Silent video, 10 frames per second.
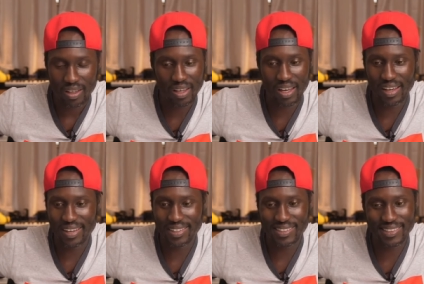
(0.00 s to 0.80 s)

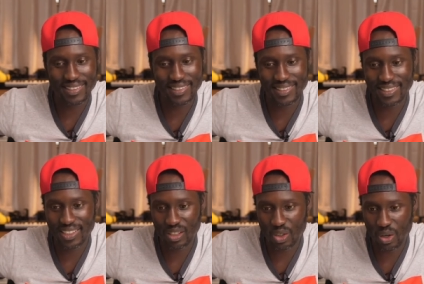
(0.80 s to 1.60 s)
Yeah, uh,
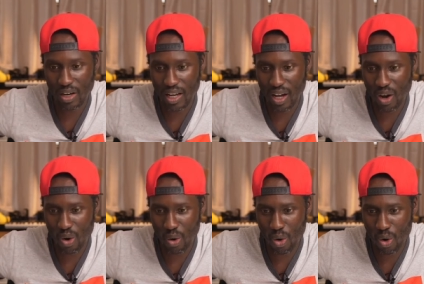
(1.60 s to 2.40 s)
Toyota
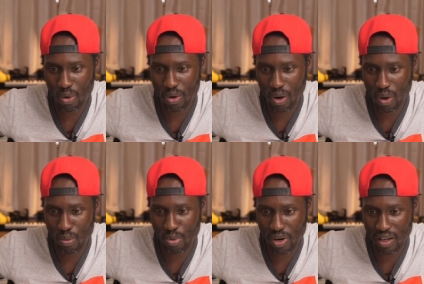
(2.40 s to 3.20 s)
oh,
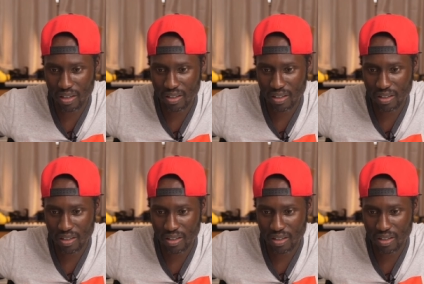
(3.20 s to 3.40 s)
Supra.